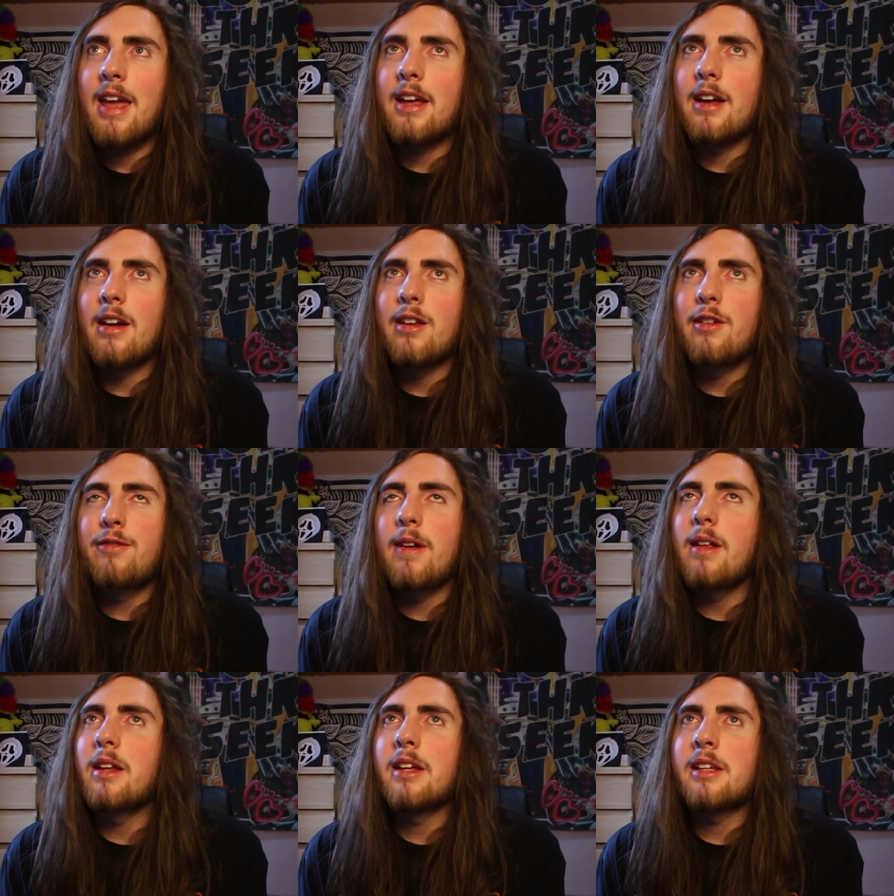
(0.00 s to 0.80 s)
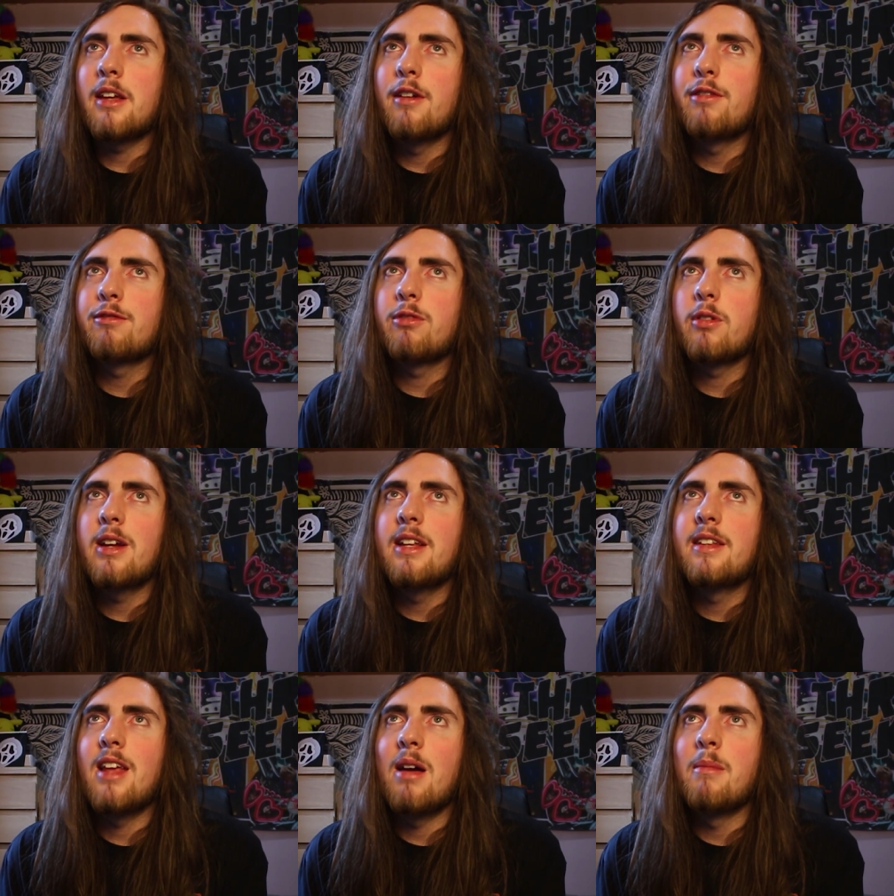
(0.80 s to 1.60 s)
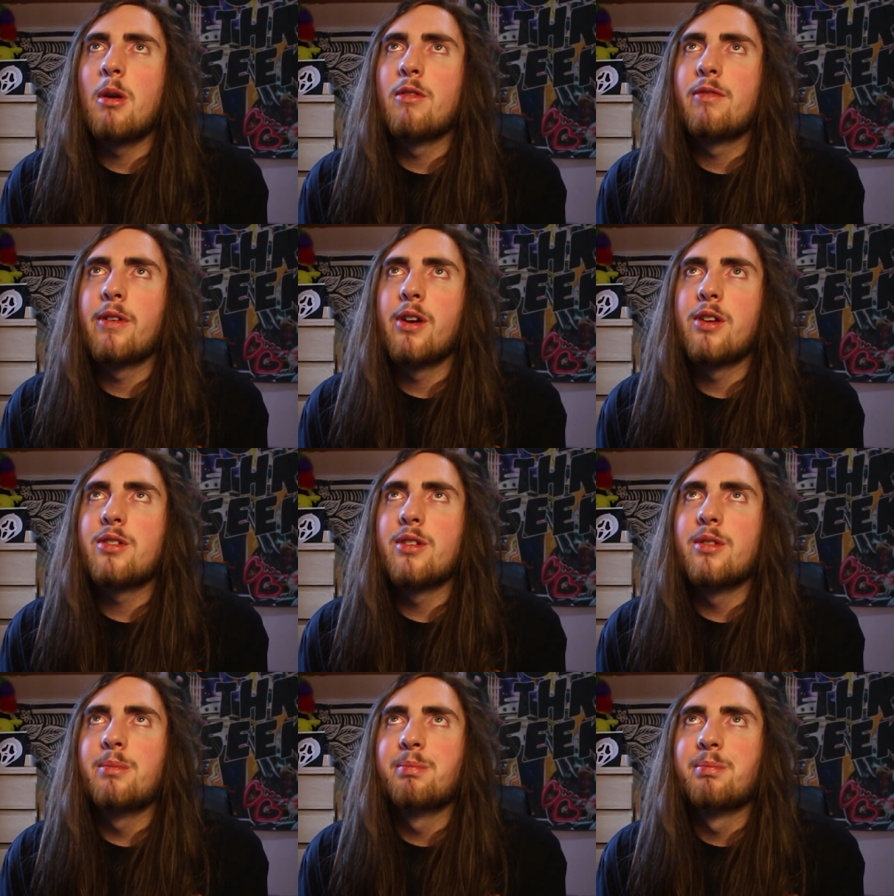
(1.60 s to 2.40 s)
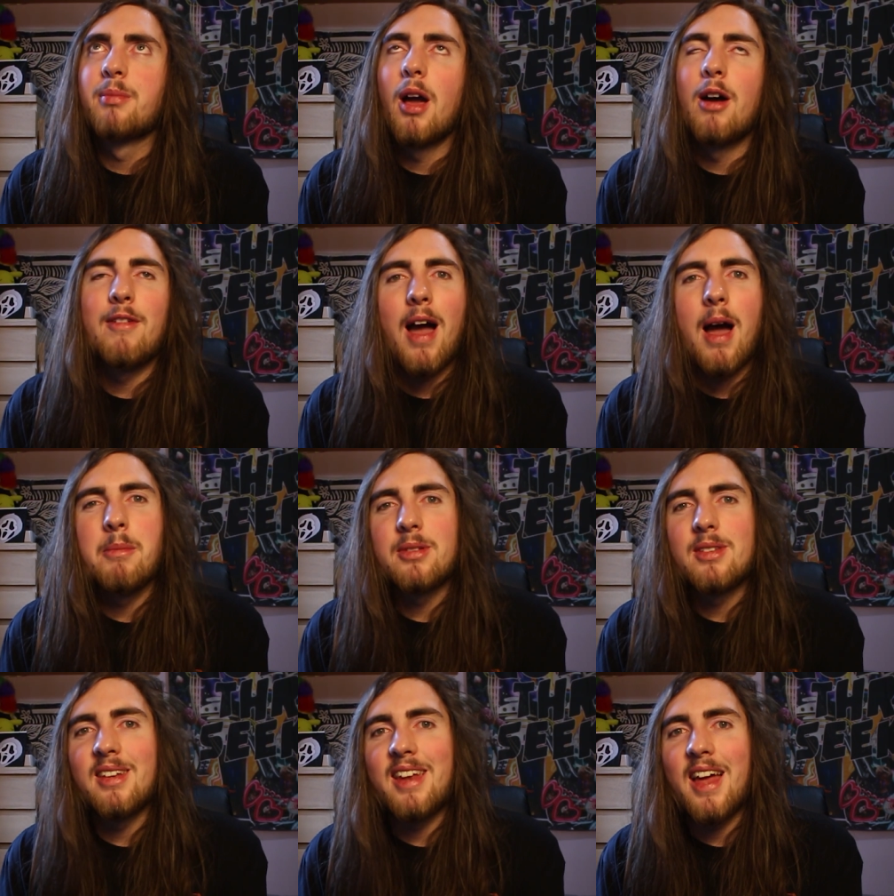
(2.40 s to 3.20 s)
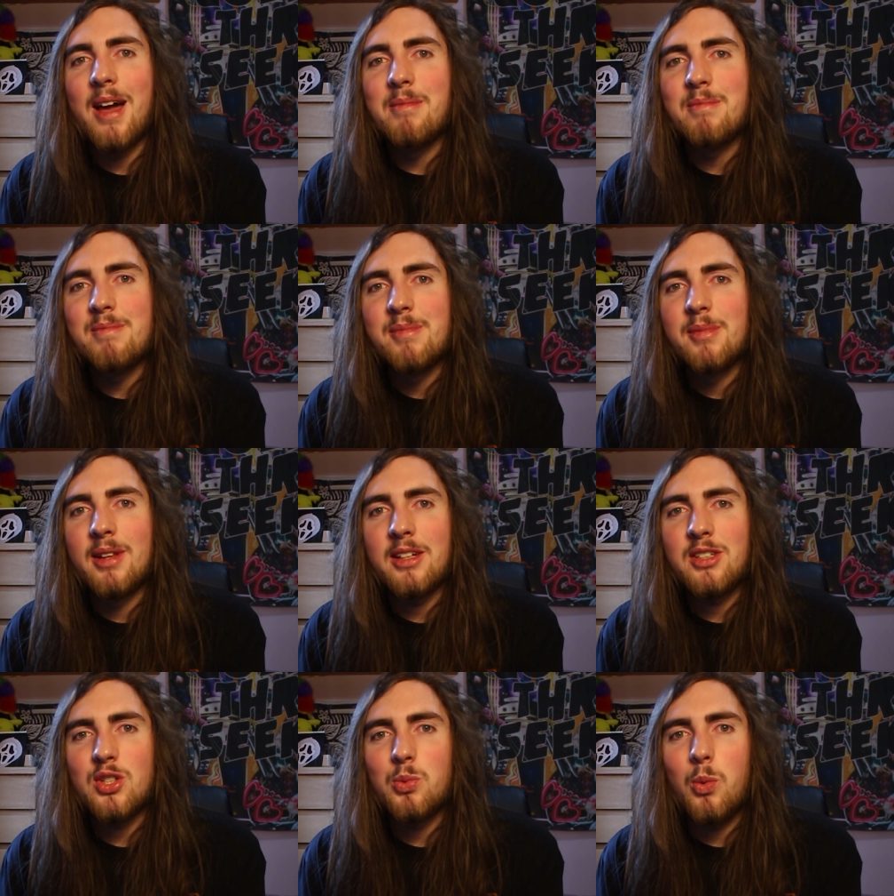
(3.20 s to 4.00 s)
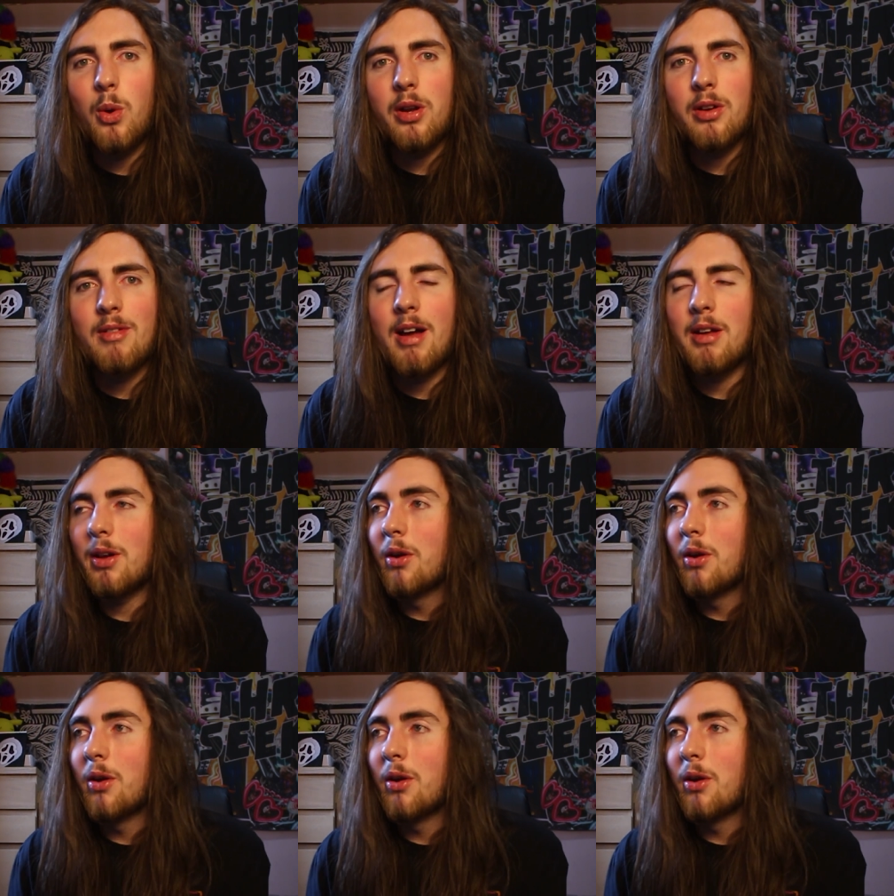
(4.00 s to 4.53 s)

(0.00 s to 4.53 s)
it kind of felt like a free demo version of Amsterdam, like just walking around